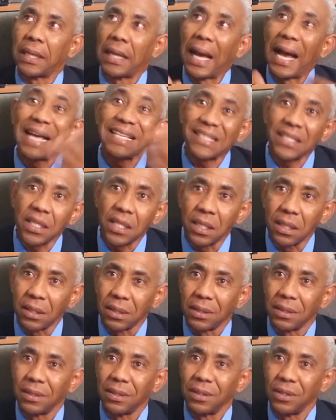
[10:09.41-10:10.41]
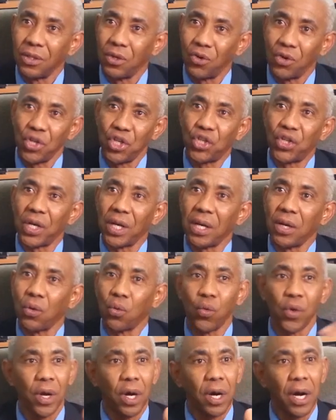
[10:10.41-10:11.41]
asking the Orisha,
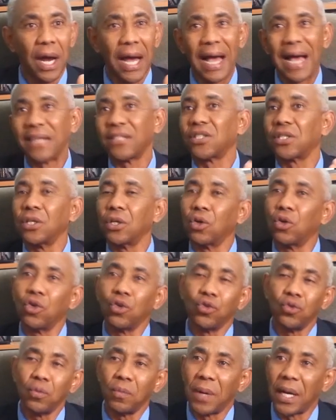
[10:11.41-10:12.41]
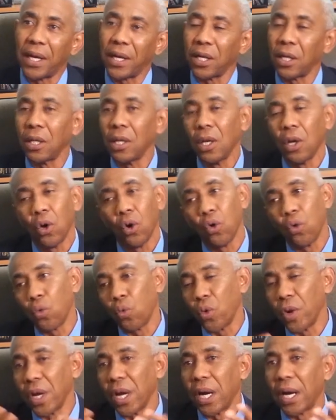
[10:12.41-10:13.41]
we are asking Olodumare, or
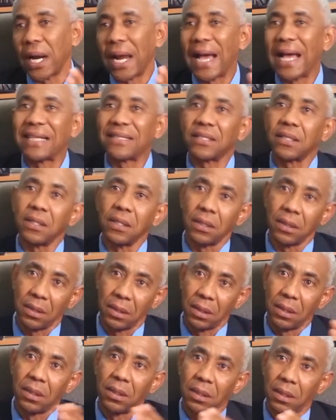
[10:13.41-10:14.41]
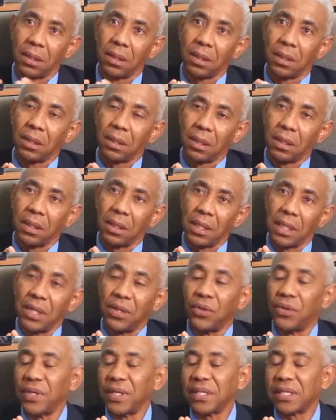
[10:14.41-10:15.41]
we are asking.
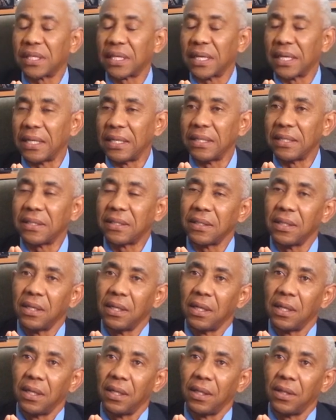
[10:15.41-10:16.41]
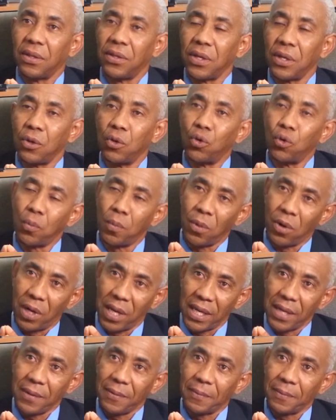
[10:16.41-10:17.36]
In this case, the rumole.